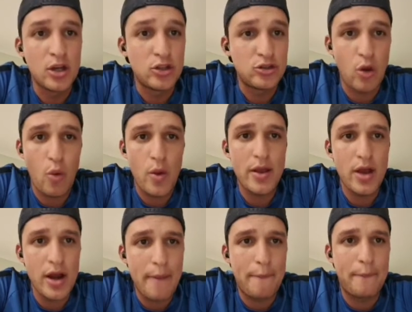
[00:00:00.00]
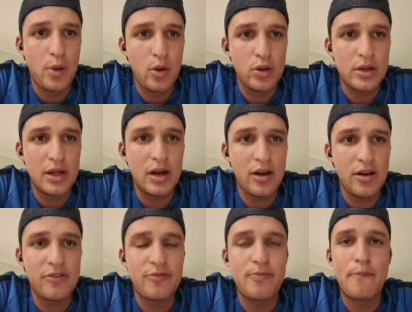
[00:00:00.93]
So we're gonna put a lot
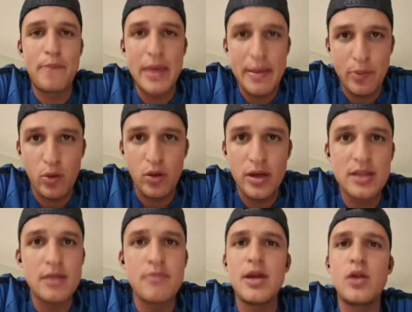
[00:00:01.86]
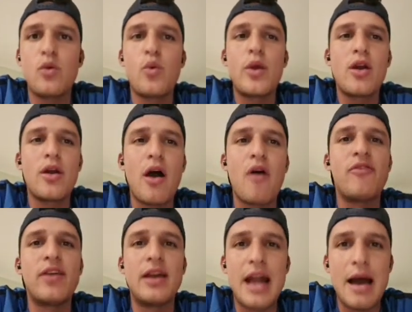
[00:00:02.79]
of people in the middle. We're gonna
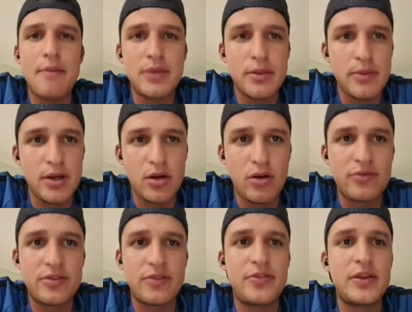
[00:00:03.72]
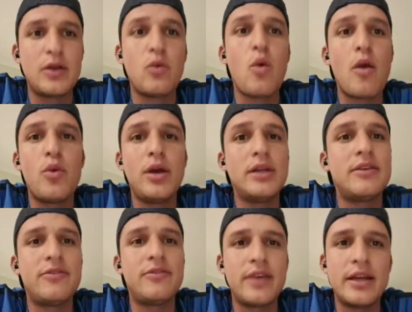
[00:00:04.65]
overlap the middle of the field when we're
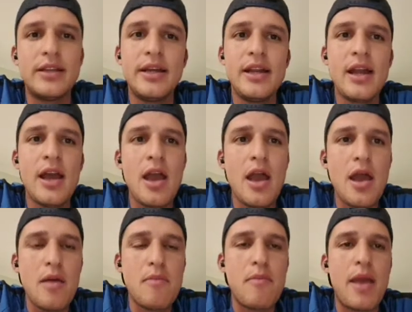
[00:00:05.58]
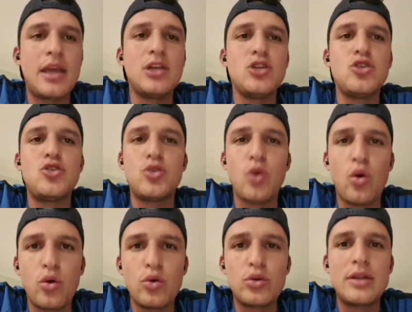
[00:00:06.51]
defending, making
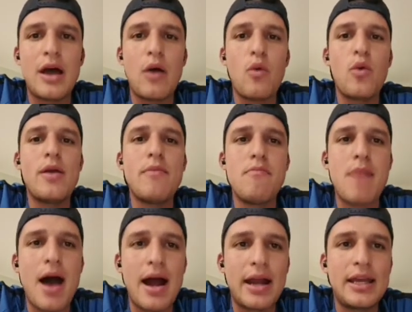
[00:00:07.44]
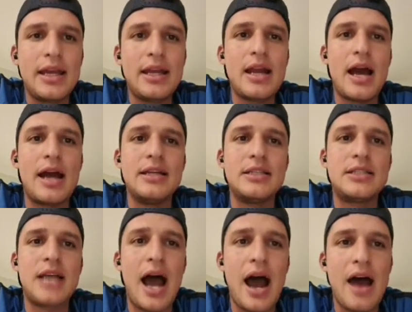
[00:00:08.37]
sure that we're marking and
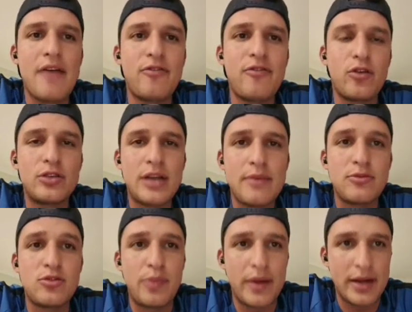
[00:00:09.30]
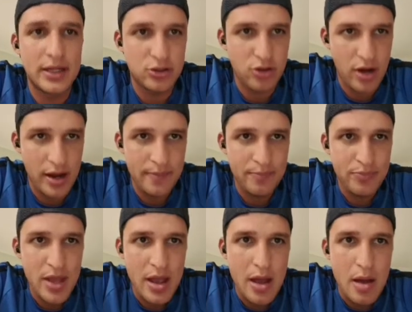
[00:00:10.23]
it's hard for them to penetrate.
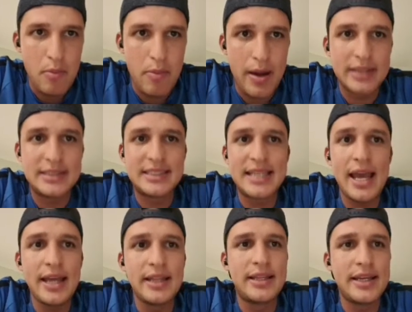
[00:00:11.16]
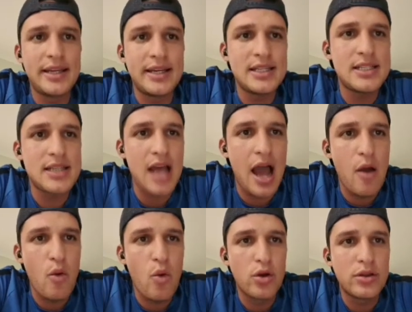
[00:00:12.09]
By saying this, I
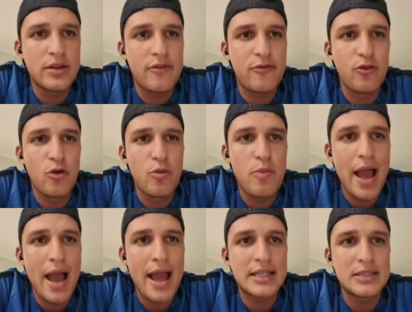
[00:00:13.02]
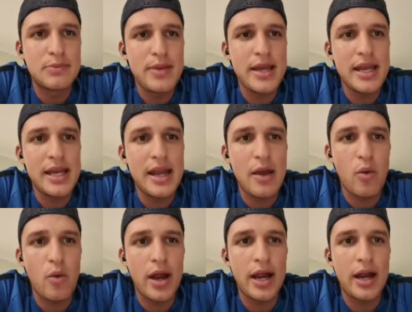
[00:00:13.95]
want the fullbacks being
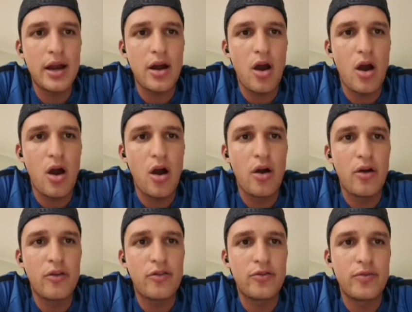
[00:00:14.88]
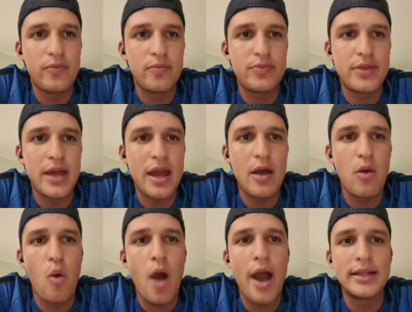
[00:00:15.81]
aware of the
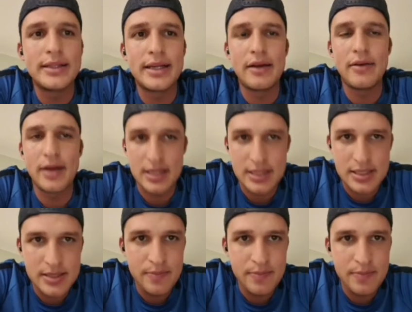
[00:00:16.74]
wide areas.